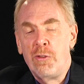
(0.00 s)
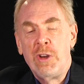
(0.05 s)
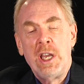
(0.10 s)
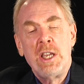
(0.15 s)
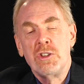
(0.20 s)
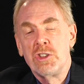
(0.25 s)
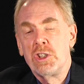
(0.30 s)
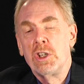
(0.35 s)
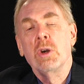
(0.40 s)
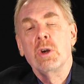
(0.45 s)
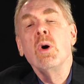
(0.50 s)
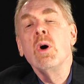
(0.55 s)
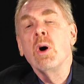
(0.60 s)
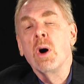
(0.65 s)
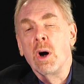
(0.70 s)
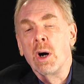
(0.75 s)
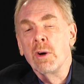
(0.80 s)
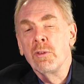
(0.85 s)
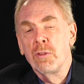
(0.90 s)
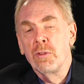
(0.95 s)
facing
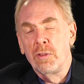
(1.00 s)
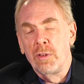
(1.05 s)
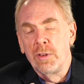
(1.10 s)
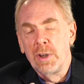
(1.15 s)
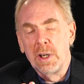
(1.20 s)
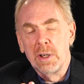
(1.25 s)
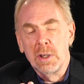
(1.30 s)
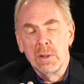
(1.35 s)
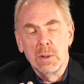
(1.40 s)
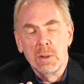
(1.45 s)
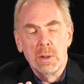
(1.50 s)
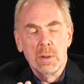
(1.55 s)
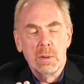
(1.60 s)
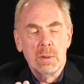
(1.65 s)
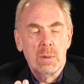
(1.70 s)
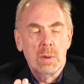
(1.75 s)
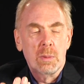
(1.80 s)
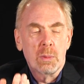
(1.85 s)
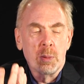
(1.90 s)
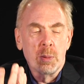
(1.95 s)
off
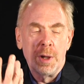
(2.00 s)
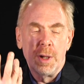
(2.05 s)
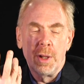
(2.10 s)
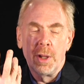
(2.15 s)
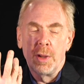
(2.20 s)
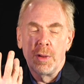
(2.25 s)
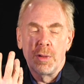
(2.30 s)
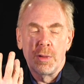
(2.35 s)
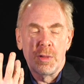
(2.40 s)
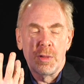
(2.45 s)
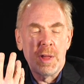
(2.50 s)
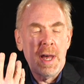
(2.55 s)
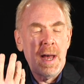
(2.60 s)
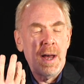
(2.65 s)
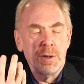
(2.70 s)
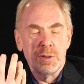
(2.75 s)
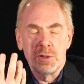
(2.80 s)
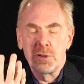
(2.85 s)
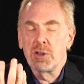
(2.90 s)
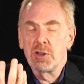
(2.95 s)
with
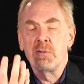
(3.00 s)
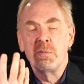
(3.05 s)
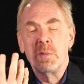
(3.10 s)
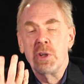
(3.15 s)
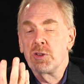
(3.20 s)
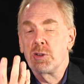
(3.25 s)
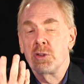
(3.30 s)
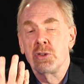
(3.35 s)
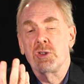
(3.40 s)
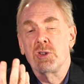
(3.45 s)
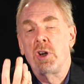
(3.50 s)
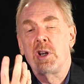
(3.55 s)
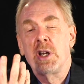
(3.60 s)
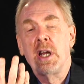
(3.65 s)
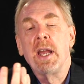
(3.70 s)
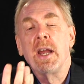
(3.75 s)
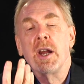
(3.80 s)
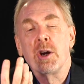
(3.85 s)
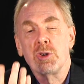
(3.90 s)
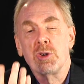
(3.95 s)
thousands of missiles on
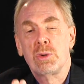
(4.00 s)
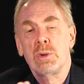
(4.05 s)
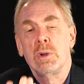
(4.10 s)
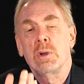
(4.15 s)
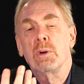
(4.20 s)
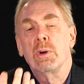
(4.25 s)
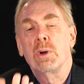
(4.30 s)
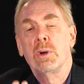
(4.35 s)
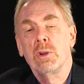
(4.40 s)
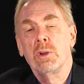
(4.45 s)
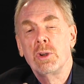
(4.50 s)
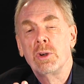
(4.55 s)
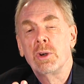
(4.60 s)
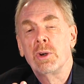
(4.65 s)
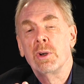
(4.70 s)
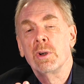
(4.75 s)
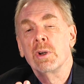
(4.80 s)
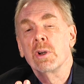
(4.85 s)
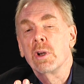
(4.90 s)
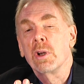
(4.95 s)
hair trigger
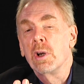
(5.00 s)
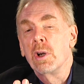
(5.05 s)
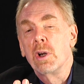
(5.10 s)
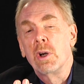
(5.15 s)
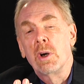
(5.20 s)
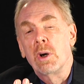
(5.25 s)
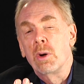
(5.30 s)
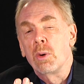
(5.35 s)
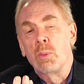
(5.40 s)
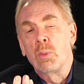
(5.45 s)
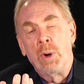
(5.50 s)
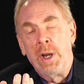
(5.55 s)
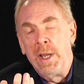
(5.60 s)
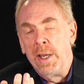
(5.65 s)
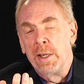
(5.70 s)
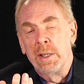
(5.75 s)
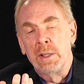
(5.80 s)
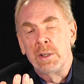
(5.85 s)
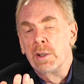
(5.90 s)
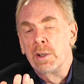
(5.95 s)
alert
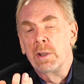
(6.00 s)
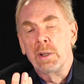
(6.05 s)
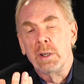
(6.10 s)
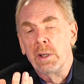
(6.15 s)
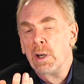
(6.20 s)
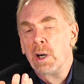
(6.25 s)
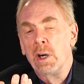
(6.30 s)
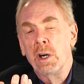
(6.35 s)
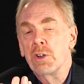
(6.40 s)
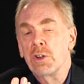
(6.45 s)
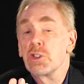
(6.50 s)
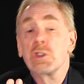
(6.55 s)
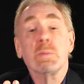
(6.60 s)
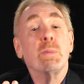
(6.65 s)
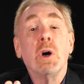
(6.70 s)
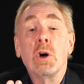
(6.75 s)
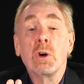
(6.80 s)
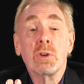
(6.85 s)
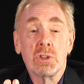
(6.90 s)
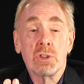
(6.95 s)
when
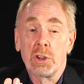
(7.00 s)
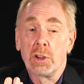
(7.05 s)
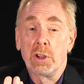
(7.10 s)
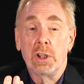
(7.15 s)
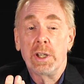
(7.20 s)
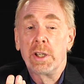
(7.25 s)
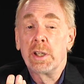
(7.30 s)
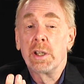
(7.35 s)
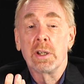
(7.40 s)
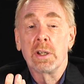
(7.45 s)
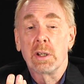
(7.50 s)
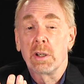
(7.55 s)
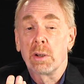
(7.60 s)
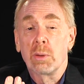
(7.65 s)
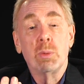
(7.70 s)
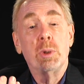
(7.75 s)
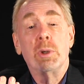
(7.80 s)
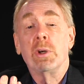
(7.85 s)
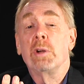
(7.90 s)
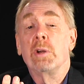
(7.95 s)
supposedly
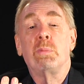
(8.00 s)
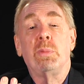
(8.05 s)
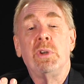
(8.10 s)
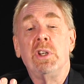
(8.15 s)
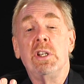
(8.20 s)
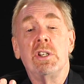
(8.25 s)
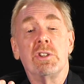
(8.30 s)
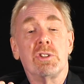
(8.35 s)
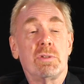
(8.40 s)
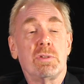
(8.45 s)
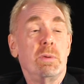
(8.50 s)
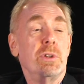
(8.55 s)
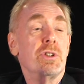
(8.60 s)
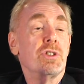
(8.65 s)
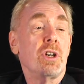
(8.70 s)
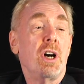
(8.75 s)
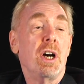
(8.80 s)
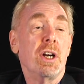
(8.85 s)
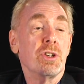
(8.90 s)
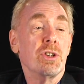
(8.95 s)
we're at peace, we
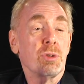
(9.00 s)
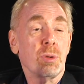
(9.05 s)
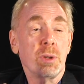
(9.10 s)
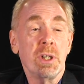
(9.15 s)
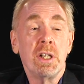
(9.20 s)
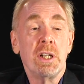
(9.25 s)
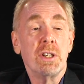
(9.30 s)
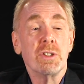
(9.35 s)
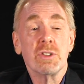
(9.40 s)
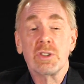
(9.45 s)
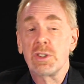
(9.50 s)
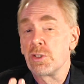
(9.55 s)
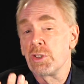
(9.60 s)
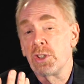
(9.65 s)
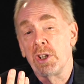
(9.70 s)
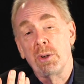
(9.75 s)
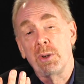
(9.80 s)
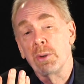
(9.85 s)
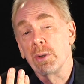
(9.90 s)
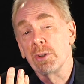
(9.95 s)
signed treaties, et
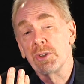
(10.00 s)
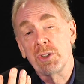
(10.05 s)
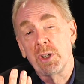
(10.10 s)
cetera, et